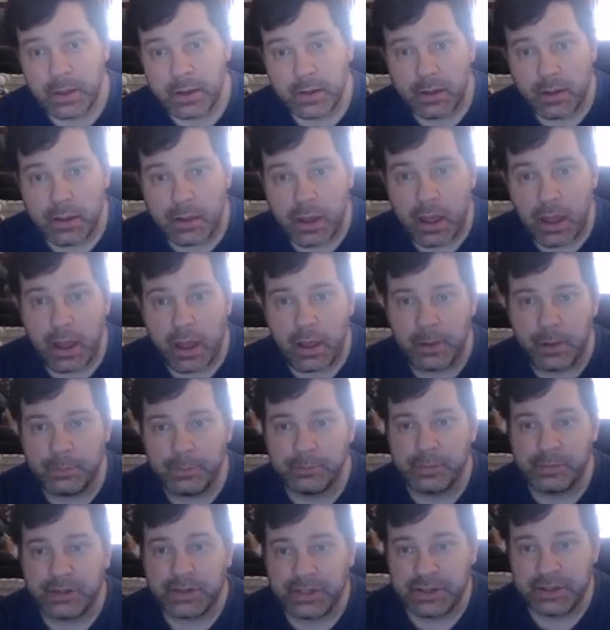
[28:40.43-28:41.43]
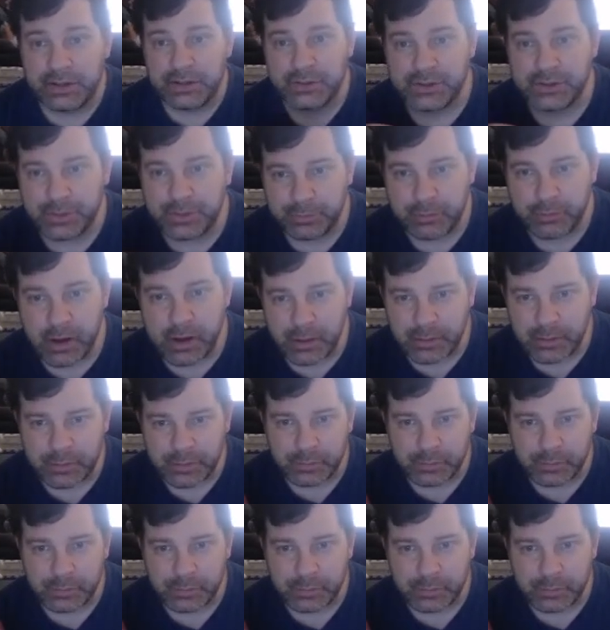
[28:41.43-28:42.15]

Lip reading: But here's the problem.